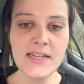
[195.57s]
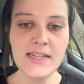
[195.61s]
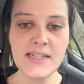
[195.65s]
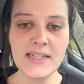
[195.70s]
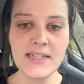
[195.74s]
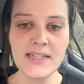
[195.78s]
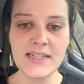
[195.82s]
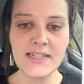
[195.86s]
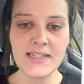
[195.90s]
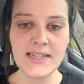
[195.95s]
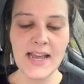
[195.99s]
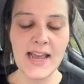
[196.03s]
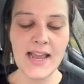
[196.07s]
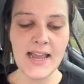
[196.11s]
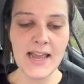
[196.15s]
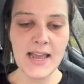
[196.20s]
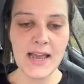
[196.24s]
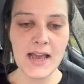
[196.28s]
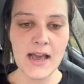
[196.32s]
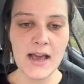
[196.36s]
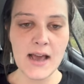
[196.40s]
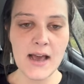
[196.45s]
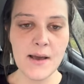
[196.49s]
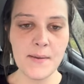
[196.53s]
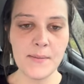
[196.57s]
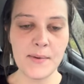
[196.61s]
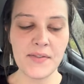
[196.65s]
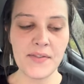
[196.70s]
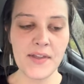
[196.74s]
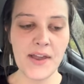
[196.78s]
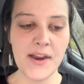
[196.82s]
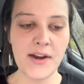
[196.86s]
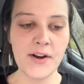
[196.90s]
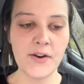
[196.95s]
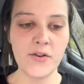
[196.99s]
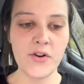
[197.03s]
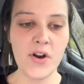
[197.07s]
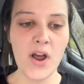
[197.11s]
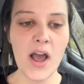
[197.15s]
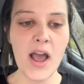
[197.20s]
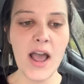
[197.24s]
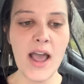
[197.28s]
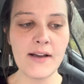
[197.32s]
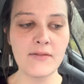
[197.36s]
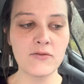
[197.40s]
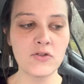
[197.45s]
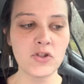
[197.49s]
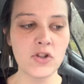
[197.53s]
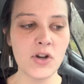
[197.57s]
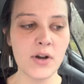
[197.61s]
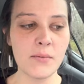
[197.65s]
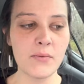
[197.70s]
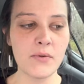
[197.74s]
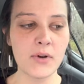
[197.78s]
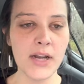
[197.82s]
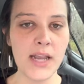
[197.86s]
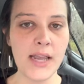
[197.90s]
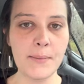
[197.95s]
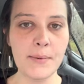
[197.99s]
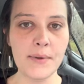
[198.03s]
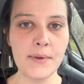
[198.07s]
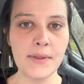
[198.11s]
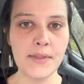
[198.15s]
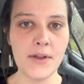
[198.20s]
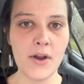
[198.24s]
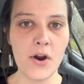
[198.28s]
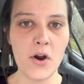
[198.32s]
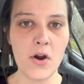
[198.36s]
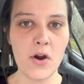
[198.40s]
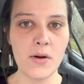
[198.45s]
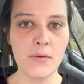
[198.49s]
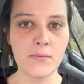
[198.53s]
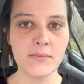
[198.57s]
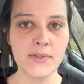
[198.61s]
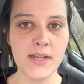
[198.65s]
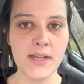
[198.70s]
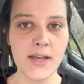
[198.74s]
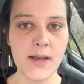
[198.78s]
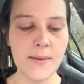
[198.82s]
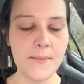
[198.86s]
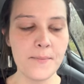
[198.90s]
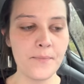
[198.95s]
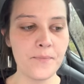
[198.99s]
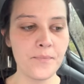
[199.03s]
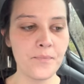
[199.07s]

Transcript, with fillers: stay up and they do not have trouble keeping their arms up.